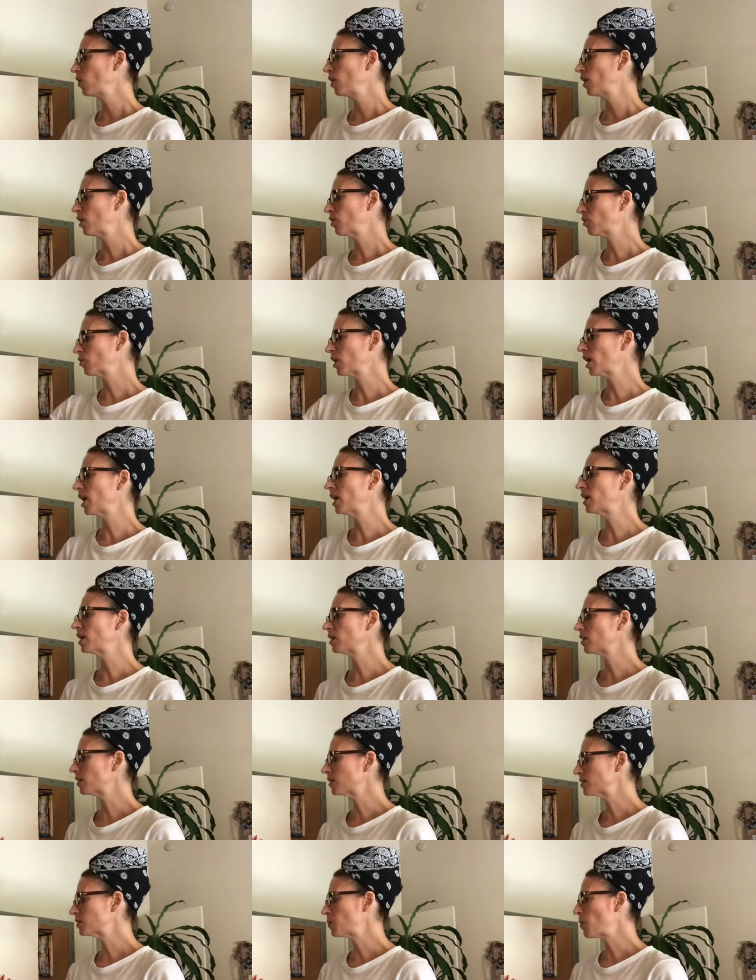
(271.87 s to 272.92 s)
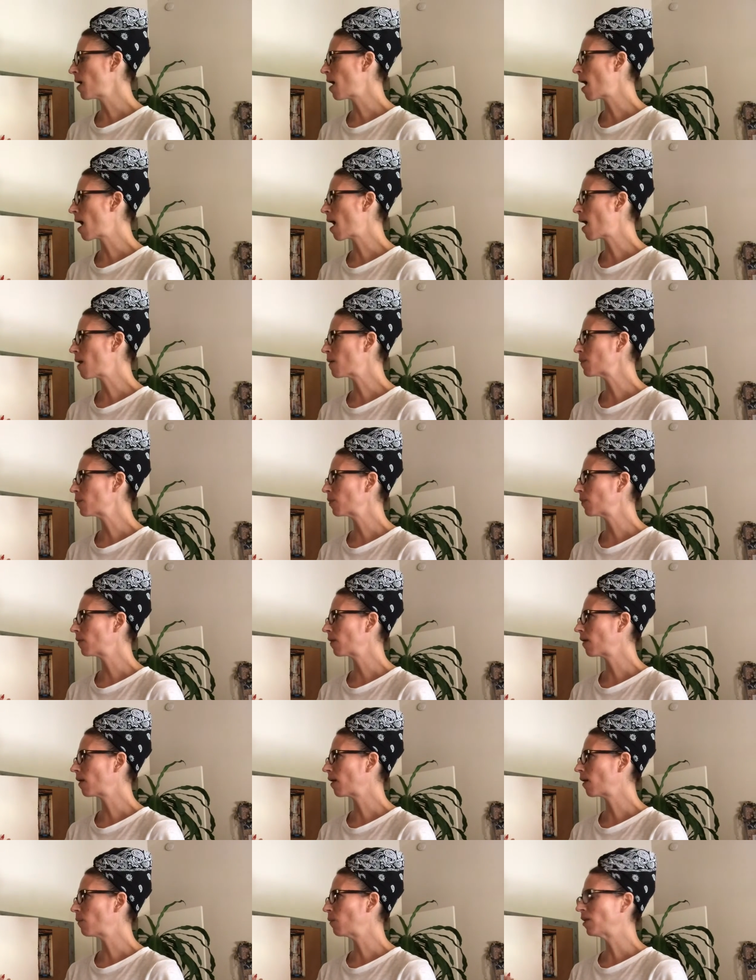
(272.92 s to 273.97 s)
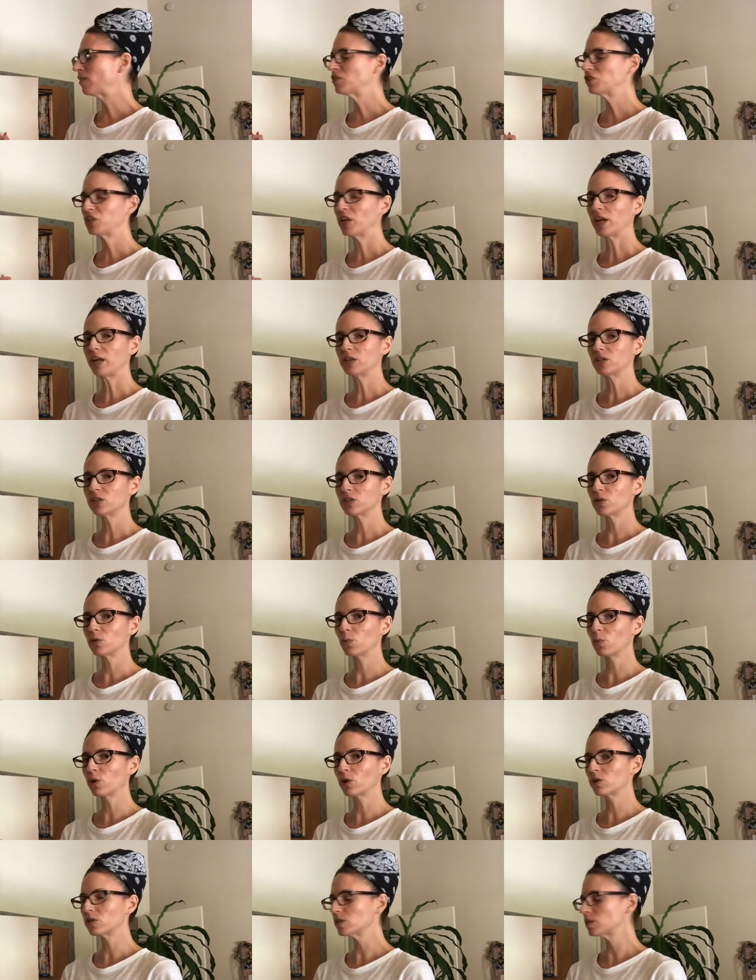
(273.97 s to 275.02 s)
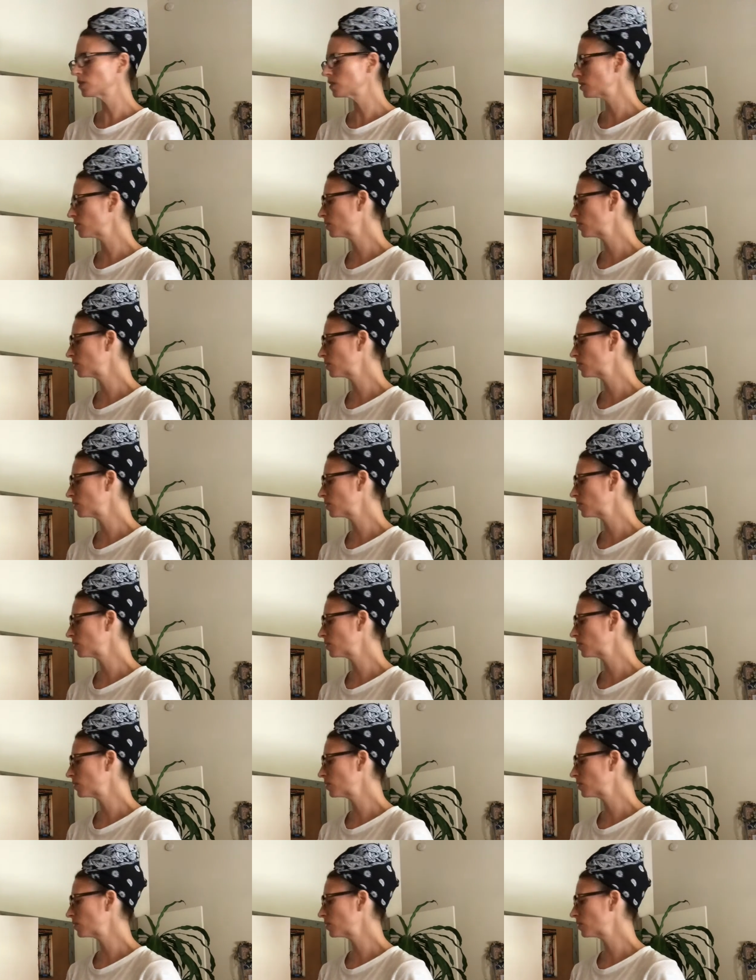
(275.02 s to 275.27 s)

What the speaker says: in creating this map, I've changed the words